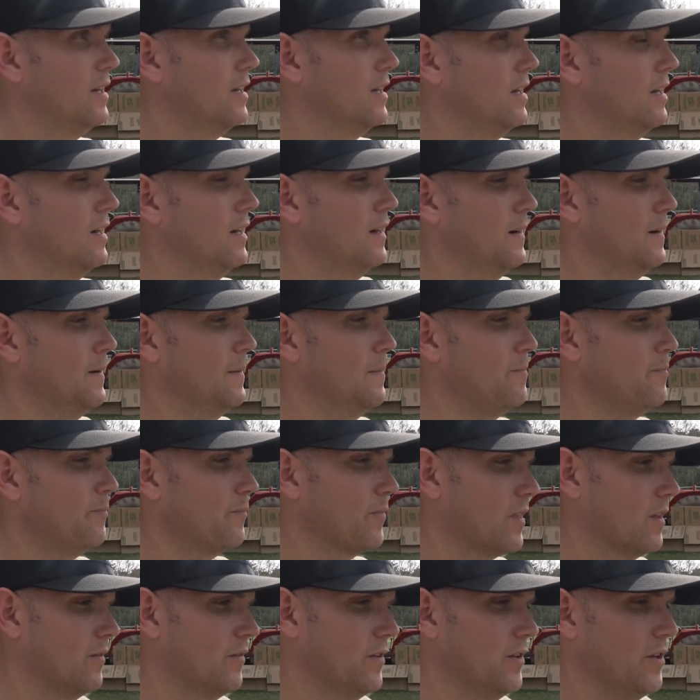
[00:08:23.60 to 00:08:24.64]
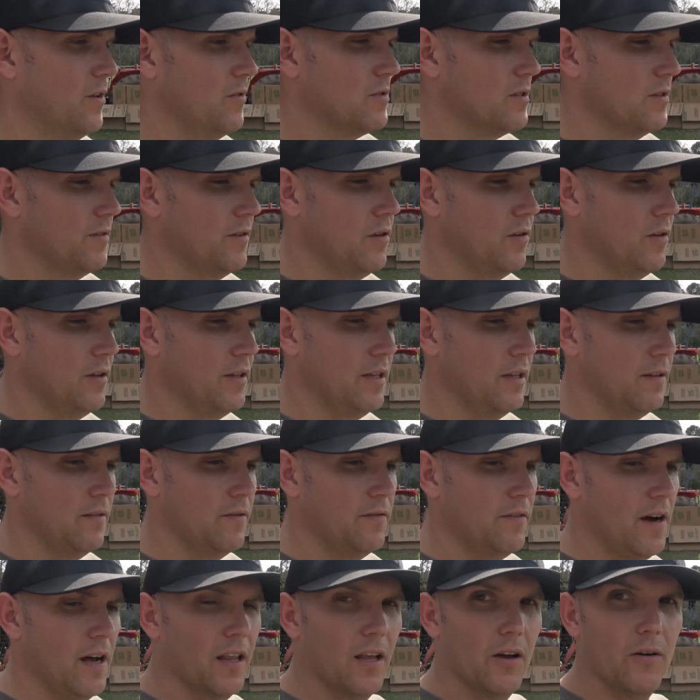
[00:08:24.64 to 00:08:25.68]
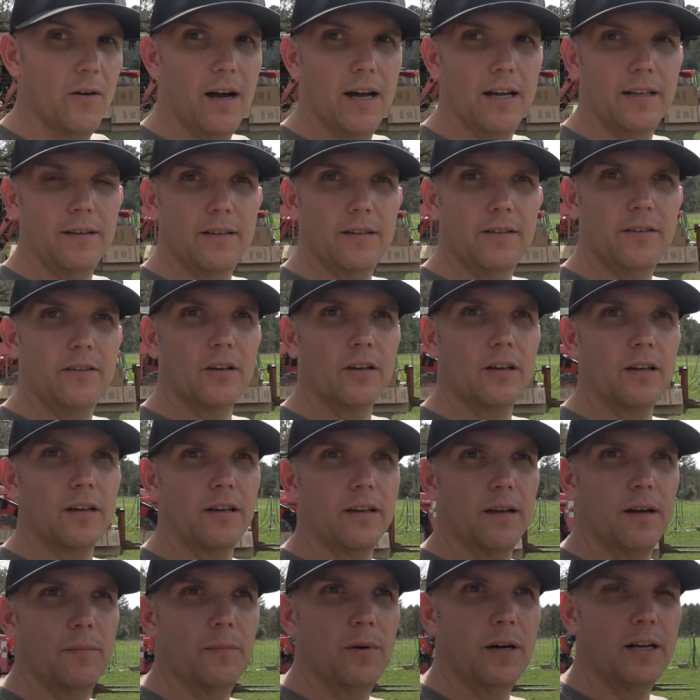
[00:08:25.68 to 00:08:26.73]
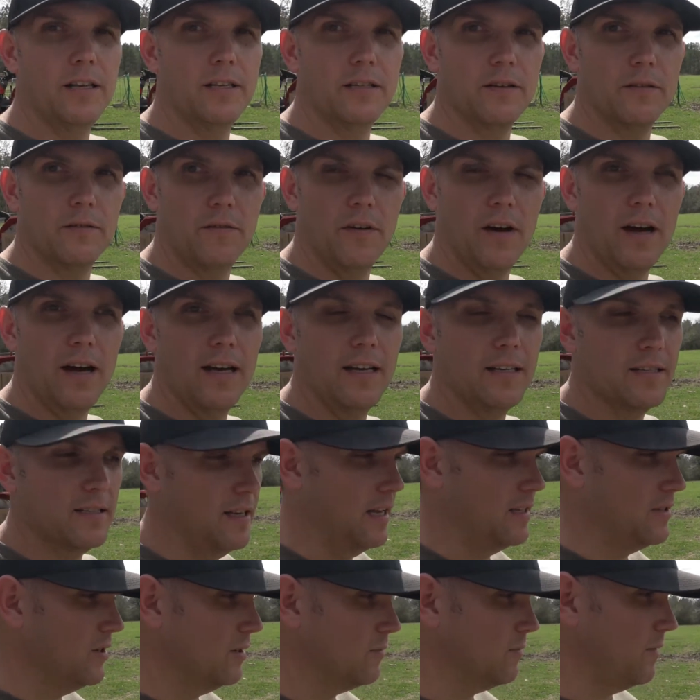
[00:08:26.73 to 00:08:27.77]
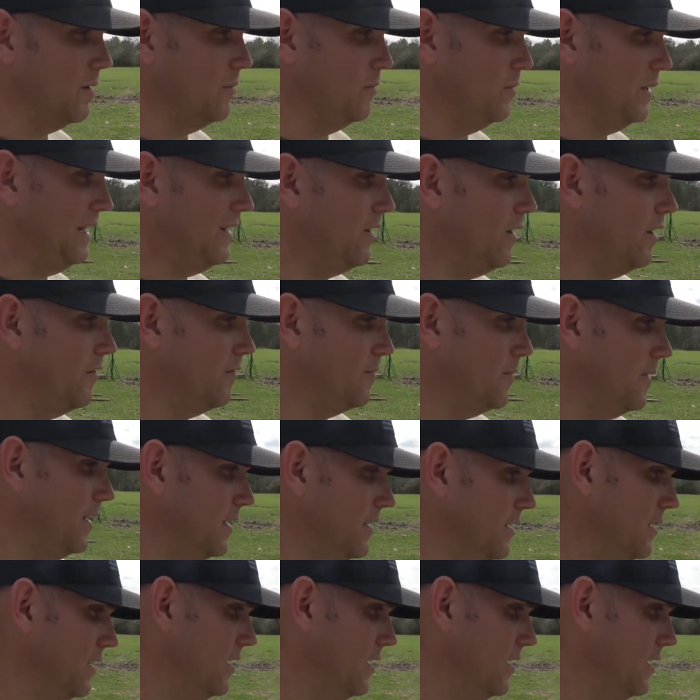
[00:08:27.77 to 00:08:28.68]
For those of you that didn't follow, I took a buddy's advice and I took my bead off my